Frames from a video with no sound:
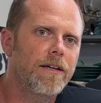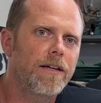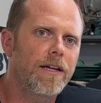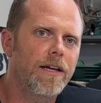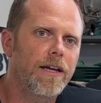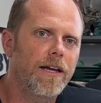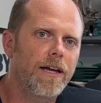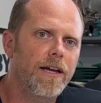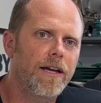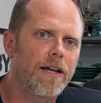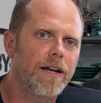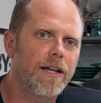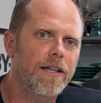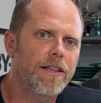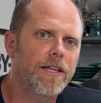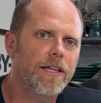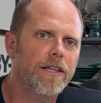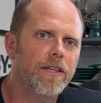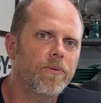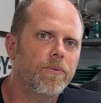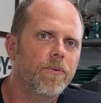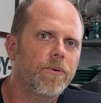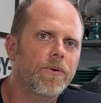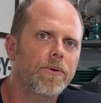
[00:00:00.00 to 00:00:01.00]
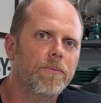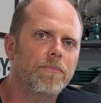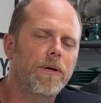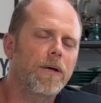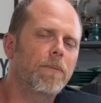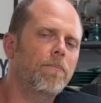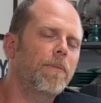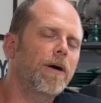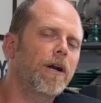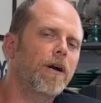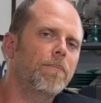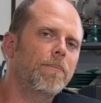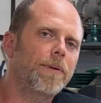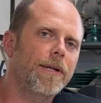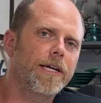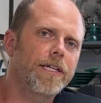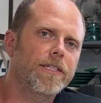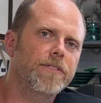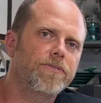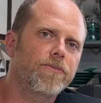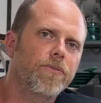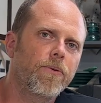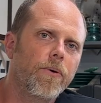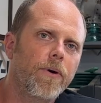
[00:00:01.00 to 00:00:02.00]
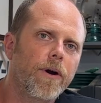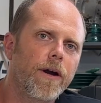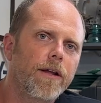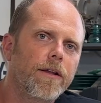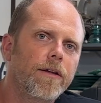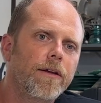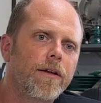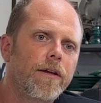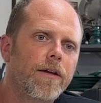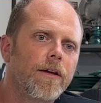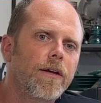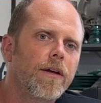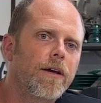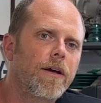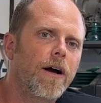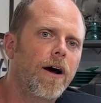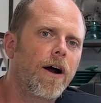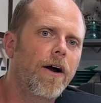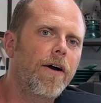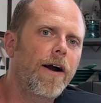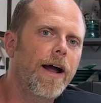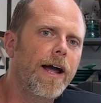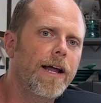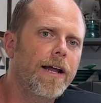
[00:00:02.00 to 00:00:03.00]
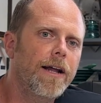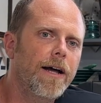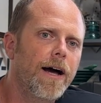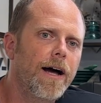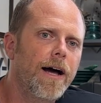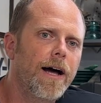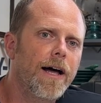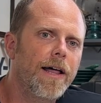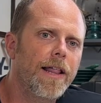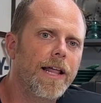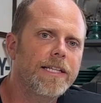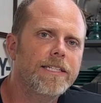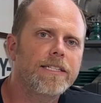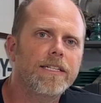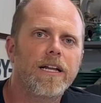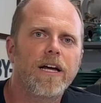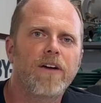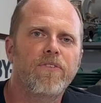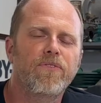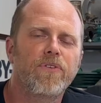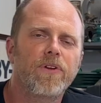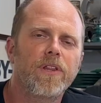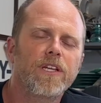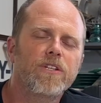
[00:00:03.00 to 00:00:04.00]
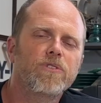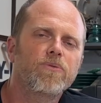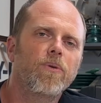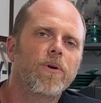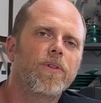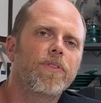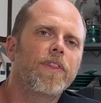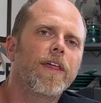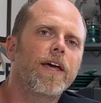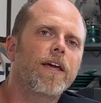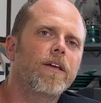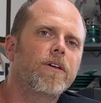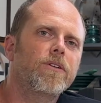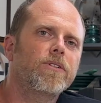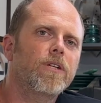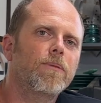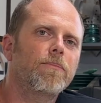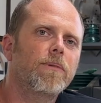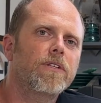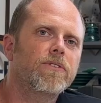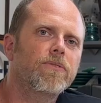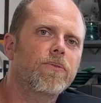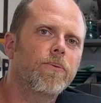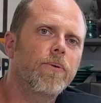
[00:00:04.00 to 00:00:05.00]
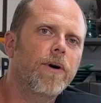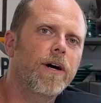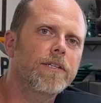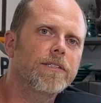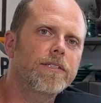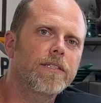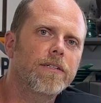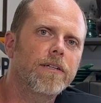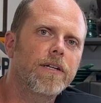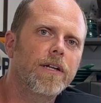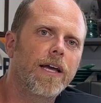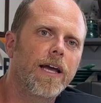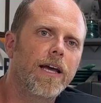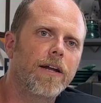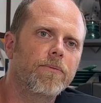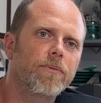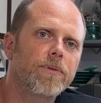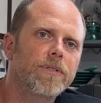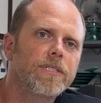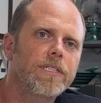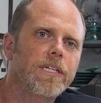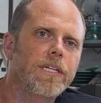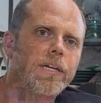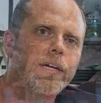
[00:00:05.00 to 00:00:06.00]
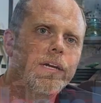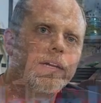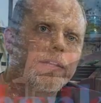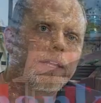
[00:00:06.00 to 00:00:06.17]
and I think the world will be a better place for it. All right, that's enough for this one. Thank you so much for watching, and we'll see you on